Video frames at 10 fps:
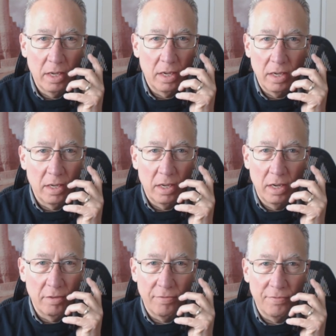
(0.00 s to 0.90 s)
uh,
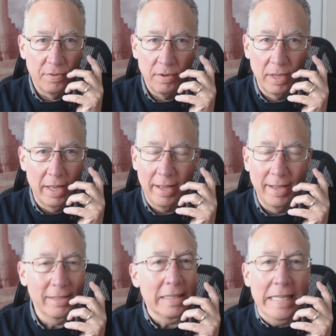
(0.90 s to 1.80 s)
of
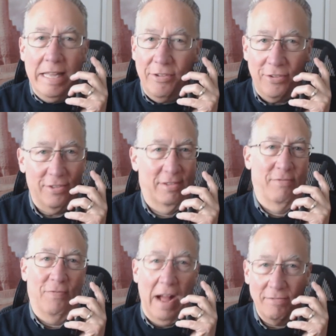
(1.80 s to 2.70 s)
at least
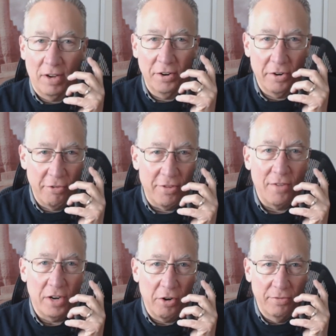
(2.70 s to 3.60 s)
500 or
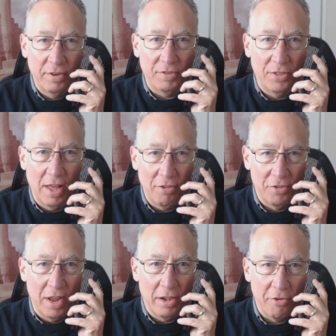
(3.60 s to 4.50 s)
750
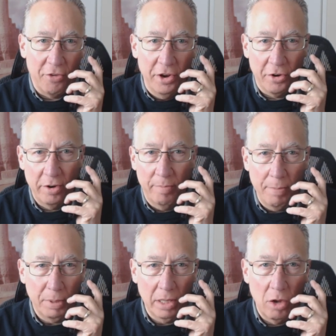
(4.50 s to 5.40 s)
thousand dollars so you're going to
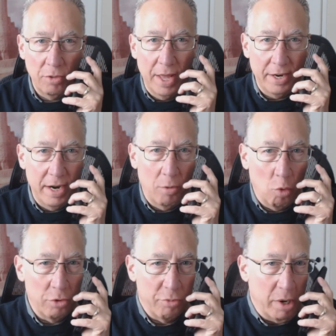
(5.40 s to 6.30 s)
be below that net
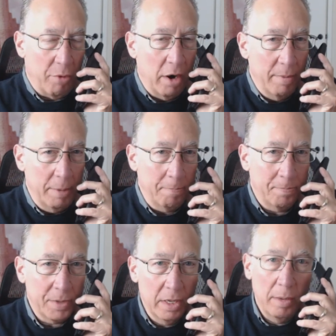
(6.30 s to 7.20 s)
worth requirement
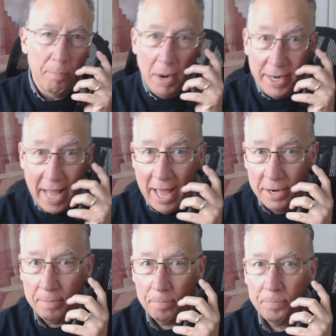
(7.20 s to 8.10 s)
but
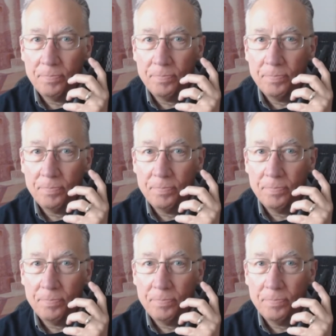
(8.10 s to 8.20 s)
again